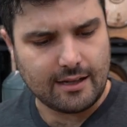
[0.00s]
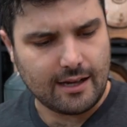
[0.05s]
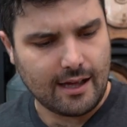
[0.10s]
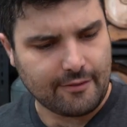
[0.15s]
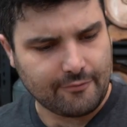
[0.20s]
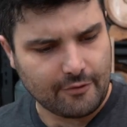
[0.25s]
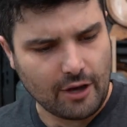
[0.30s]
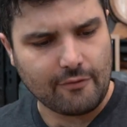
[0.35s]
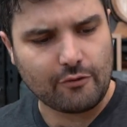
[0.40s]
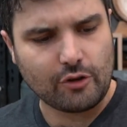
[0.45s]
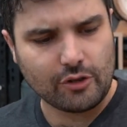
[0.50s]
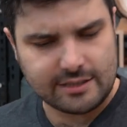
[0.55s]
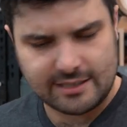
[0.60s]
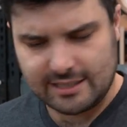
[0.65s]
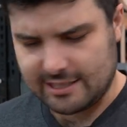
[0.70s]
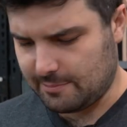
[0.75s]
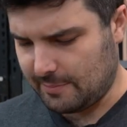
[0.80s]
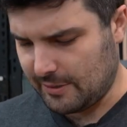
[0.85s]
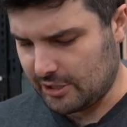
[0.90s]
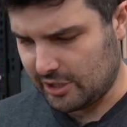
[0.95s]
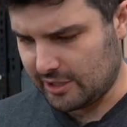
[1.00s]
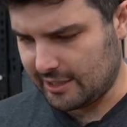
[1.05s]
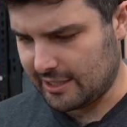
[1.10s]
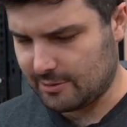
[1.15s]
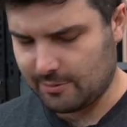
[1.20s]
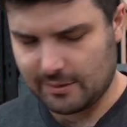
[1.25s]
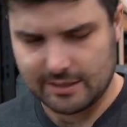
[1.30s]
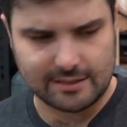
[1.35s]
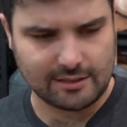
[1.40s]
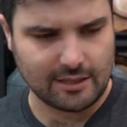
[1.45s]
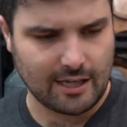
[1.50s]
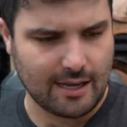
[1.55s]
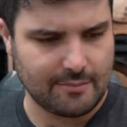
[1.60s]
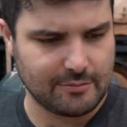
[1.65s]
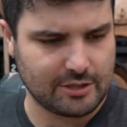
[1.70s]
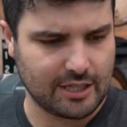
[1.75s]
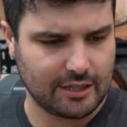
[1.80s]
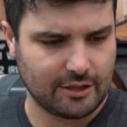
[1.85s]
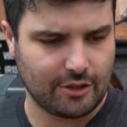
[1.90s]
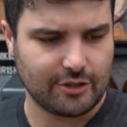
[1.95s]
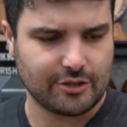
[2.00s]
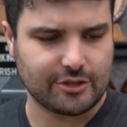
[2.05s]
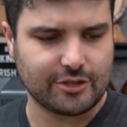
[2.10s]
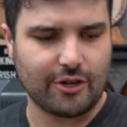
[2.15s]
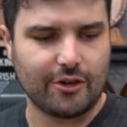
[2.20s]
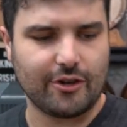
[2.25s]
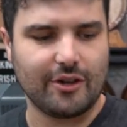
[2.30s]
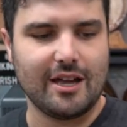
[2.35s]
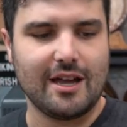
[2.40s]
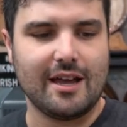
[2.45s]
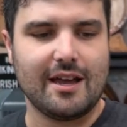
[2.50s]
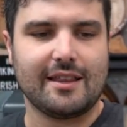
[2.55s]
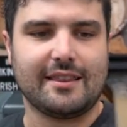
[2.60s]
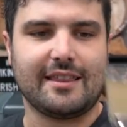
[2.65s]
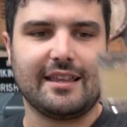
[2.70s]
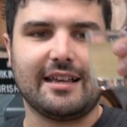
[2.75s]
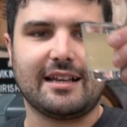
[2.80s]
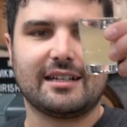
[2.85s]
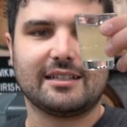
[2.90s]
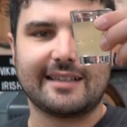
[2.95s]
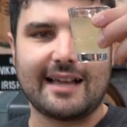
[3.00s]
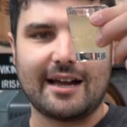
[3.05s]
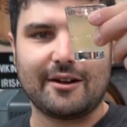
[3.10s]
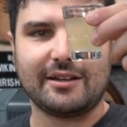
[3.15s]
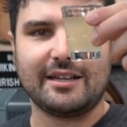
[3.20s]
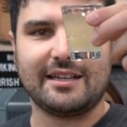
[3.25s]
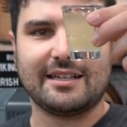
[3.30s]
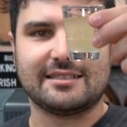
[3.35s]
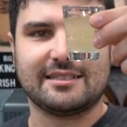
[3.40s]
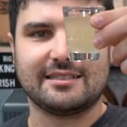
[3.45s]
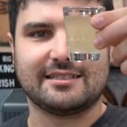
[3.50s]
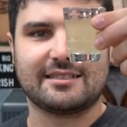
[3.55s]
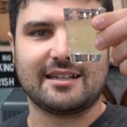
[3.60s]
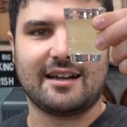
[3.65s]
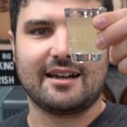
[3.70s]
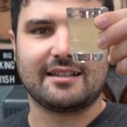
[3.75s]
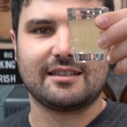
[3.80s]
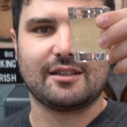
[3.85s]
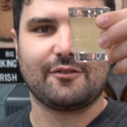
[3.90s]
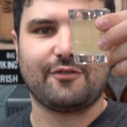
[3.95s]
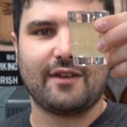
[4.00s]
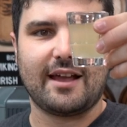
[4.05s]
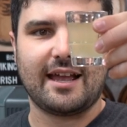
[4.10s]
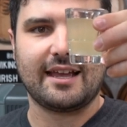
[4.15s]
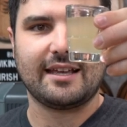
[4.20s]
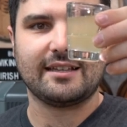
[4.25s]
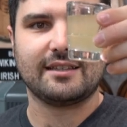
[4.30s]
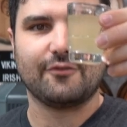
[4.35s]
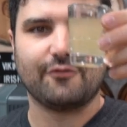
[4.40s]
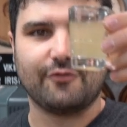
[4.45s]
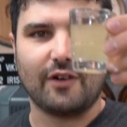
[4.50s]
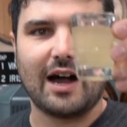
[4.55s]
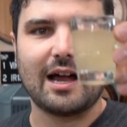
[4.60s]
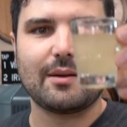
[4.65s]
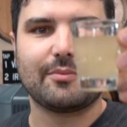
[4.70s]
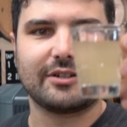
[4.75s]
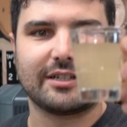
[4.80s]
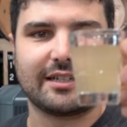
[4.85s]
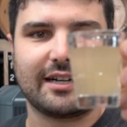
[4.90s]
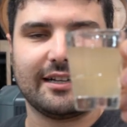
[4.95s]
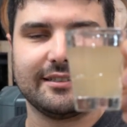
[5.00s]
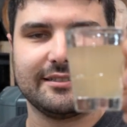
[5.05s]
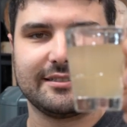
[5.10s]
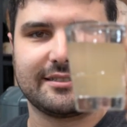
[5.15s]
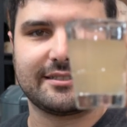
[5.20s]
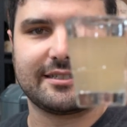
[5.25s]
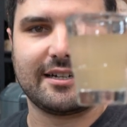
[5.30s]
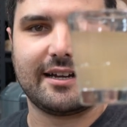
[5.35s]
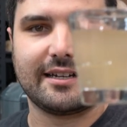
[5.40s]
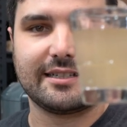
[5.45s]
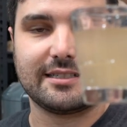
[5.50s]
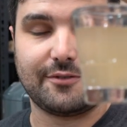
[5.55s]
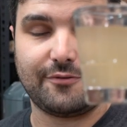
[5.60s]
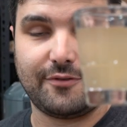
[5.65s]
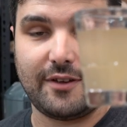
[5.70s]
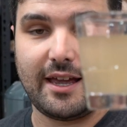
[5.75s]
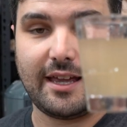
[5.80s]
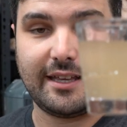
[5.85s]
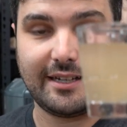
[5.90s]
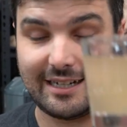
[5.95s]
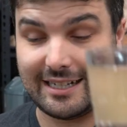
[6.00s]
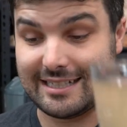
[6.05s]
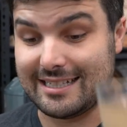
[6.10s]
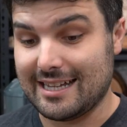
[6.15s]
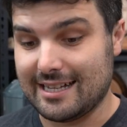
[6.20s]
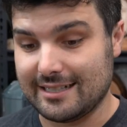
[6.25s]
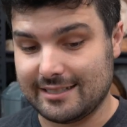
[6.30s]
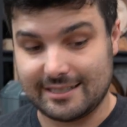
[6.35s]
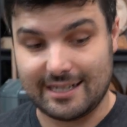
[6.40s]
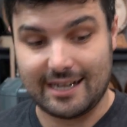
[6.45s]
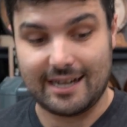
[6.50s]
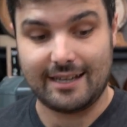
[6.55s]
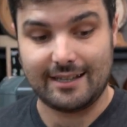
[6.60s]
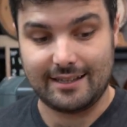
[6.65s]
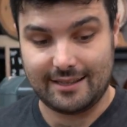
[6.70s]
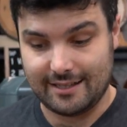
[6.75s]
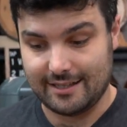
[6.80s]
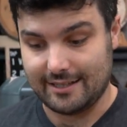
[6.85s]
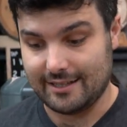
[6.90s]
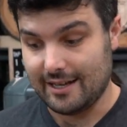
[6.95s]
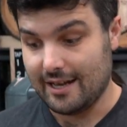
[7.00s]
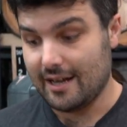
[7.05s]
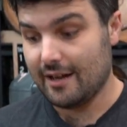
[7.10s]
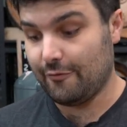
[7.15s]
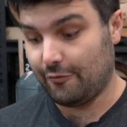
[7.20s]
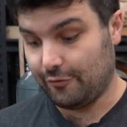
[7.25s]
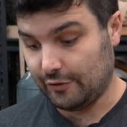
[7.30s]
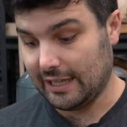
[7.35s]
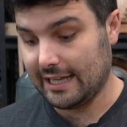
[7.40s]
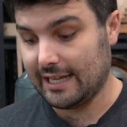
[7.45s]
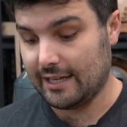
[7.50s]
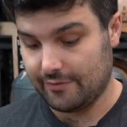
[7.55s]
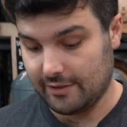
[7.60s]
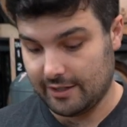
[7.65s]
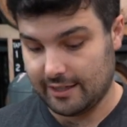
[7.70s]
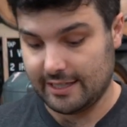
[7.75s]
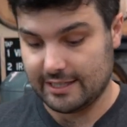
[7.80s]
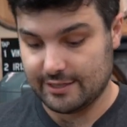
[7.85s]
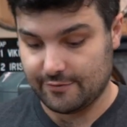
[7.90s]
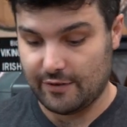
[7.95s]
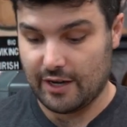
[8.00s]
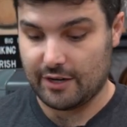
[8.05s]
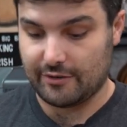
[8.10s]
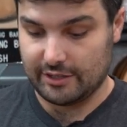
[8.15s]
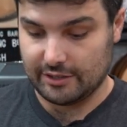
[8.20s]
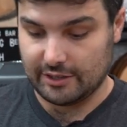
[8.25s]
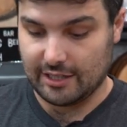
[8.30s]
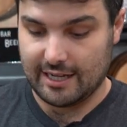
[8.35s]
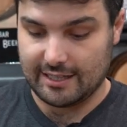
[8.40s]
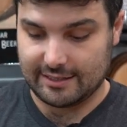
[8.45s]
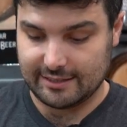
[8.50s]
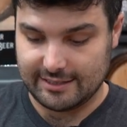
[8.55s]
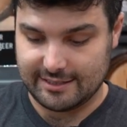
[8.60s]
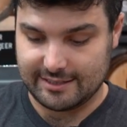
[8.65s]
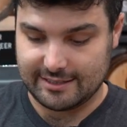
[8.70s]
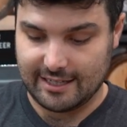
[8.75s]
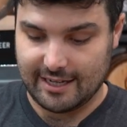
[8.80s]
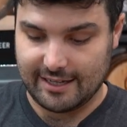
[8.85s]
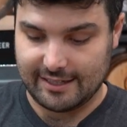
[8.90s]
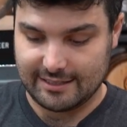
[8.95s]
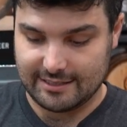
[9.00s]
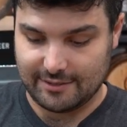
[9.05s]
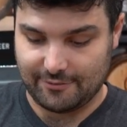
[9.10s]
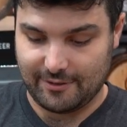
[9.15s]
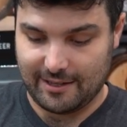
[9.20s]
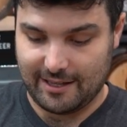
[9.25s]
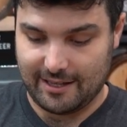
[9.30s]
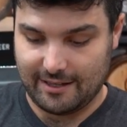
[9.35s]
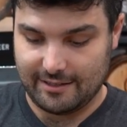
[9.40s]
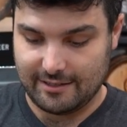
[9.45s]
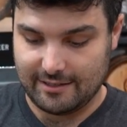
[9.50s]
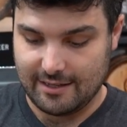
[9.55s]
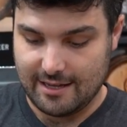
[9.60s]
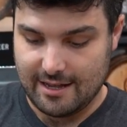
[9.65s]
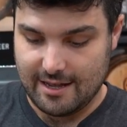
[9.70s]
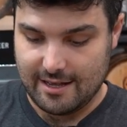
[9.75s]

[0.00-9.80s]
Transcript: I've got a suspicion this one's limecello. So the cloudiness is starting to fade, the vibrant color is starting to fade, and I dare say the flavor is very likely starting to fade.